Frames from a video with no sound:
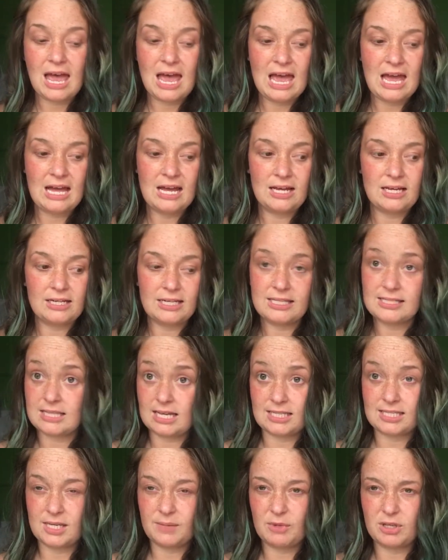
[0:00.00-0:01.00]
and he's
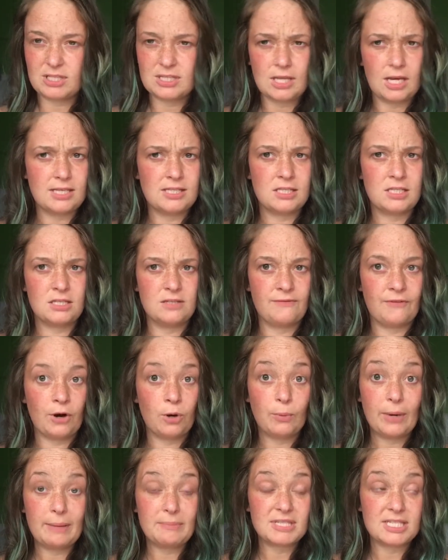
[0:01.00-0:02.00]
asking about sizes of our
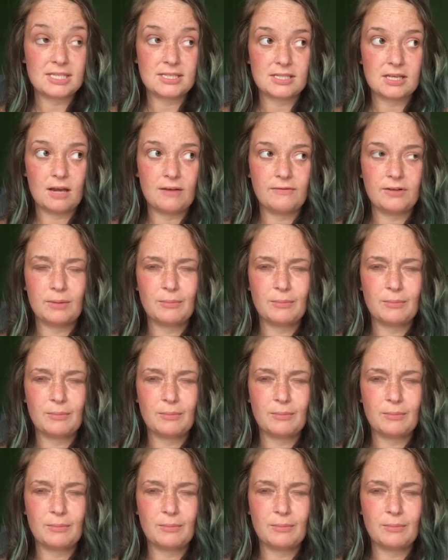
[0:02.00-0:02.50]
whips and stuff,